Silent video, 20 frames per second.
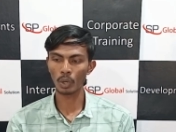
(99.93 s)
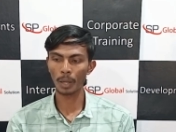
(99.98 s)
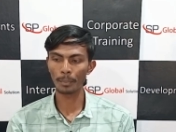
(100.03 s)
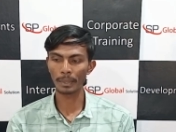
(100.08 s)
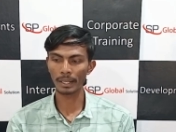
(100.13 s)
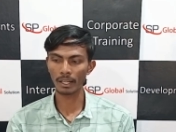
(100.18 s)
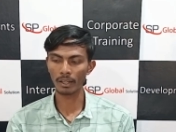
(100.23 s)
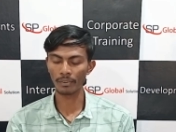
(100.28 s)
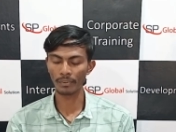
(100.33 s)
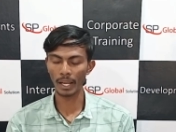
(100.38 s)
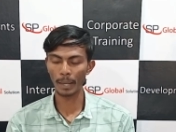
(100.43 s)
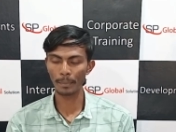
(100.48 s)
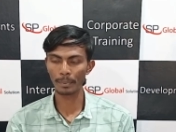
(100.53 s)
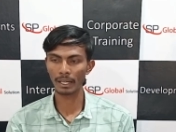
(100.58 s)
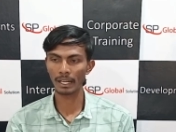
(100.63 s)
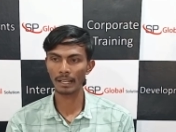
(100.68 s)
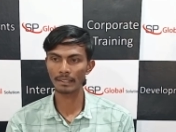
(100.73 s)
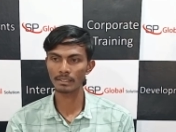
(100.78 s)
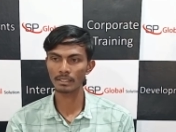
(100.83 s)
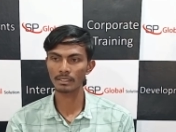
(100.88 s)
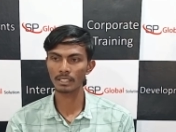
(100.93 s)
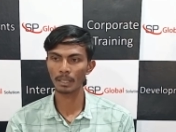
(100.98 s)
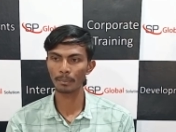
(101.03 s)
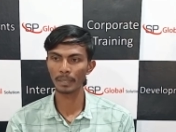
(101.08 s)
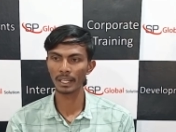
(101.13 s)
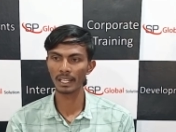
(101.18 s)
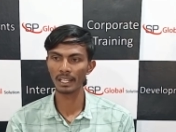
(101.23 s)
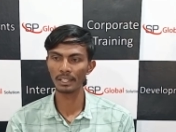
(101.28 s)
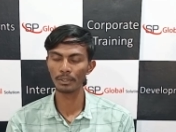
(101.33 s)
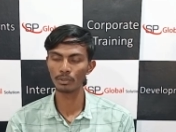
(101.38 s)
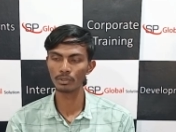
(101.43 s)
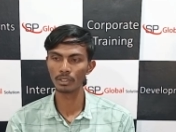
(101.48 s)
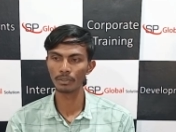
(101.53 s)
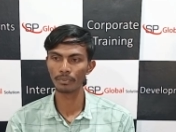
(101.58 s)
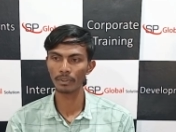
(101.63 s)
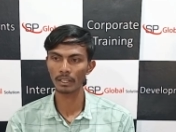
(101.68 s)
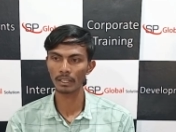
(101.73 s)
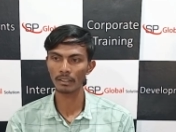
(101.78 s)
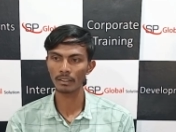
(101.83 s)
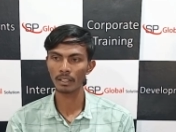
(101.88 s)
wrapper, wrapper classes are mainly used
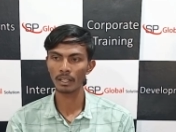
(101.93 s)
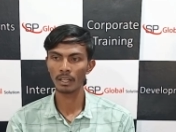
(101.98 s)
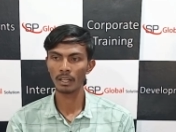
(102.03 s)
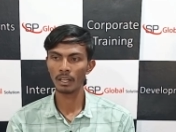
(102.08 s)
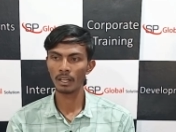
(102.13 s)
for